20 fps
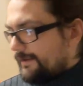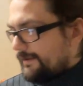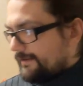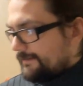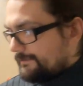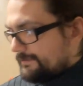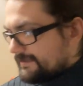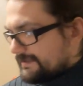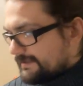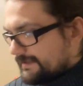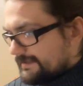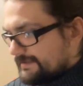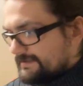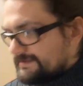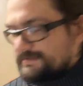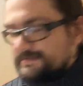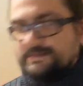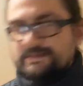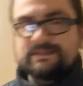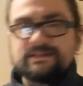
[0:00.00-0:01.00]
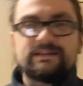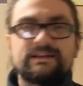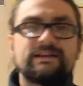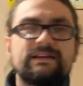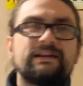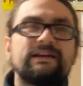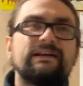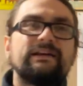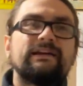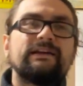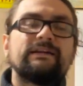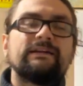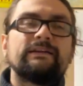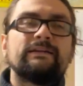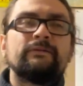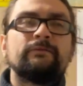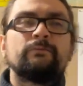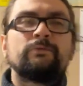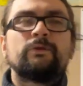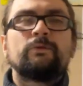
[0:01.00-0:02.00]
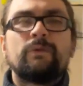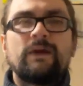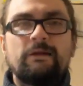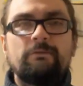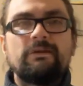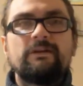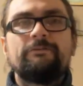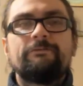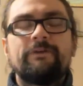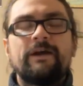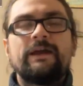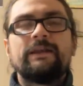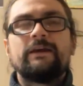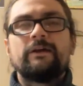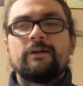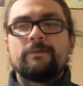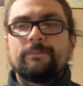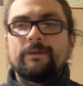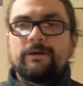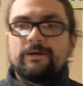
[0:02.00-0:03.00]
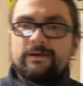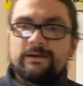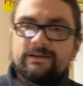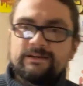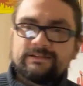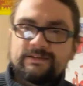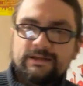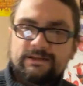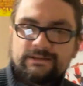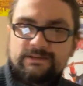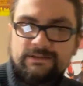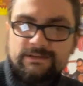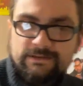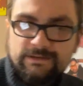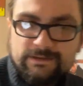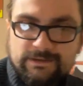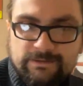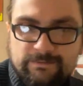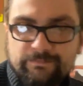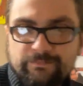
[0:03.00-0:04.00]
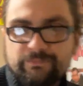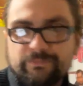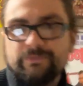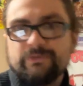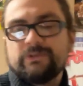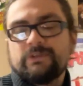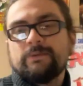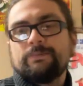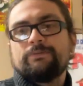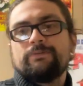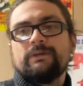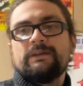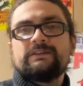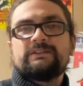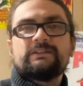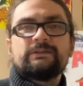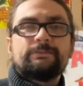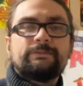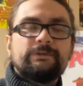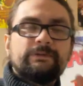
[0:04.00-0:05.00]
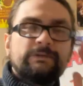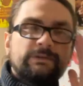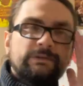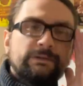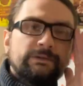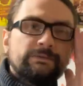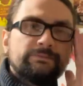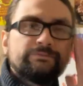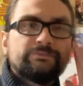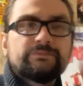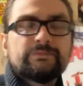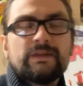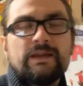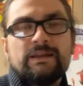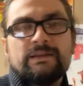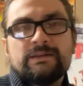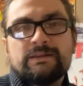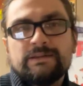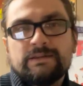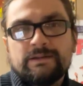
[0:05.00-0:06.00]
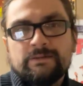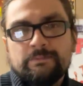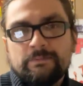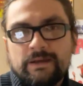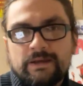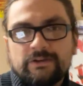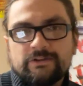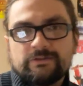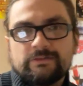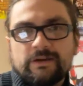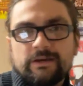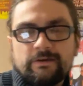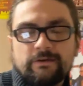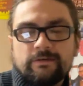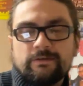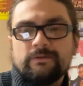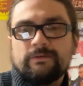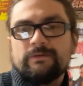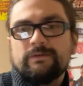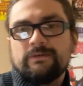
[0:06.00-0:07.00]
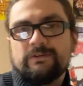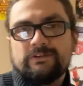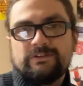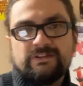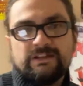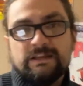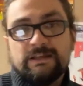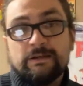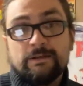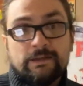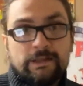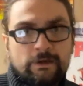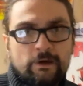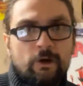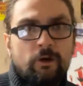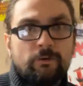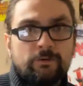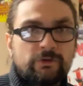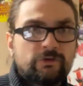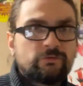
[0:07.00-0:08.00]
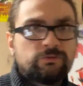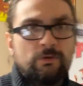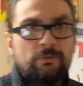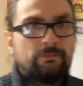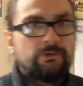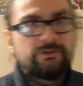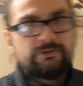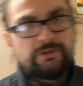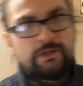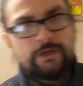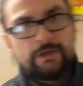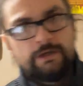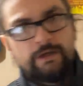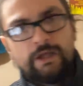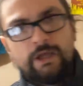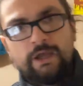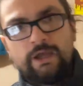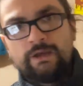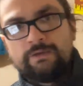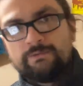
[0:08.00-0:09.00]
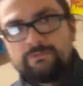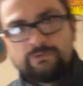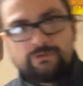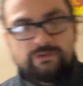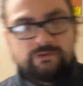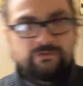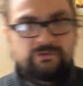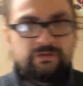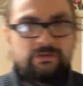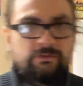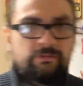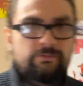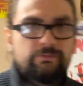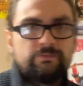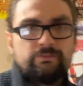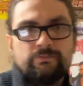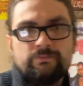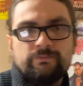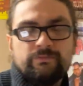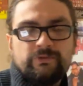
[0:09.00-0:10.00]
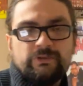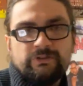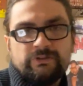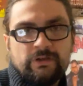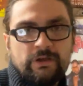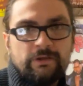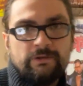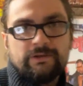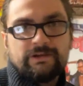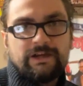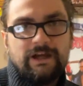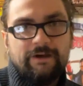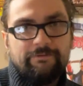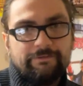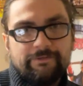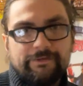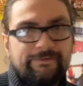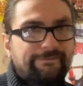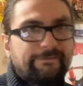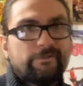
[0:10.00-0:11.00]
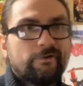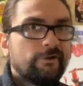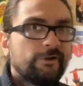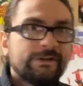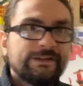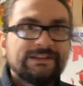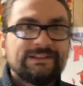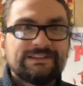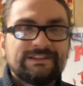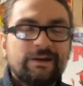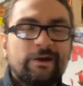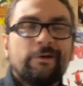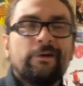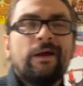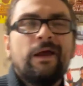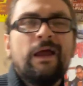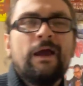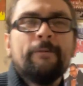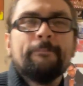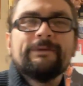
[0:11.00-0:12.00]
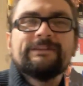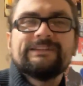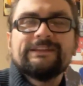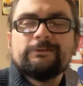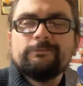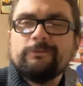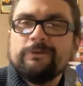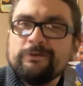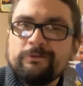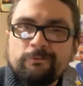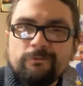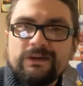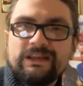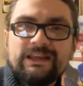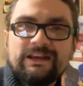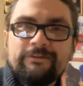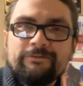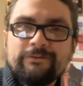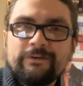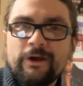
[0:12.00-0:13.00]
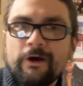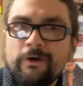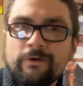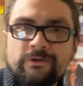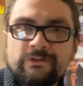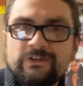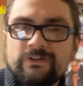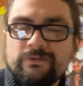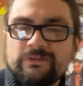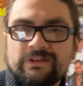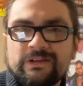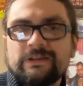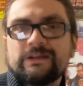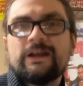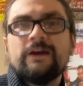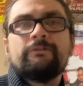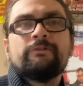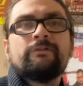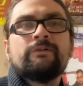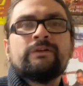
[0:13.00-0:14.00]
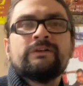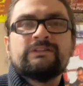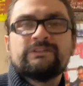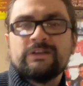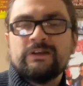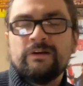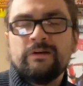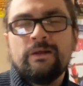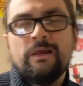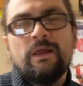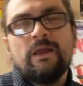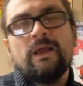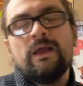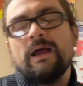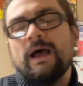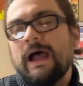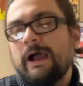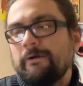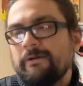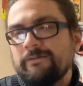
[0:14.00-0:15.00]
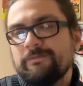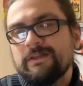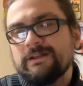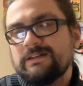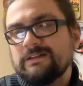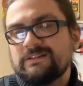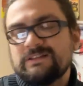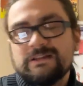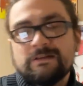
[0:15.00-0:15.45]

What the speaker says: because the way we find out about it is like the principal and the administrator see it and like, oh, this woman's not a nun, she's on the cover of a Rolling Stone. But it's like, wouldn't we have known she was on the cover of Rolling Stone? I would have liked to see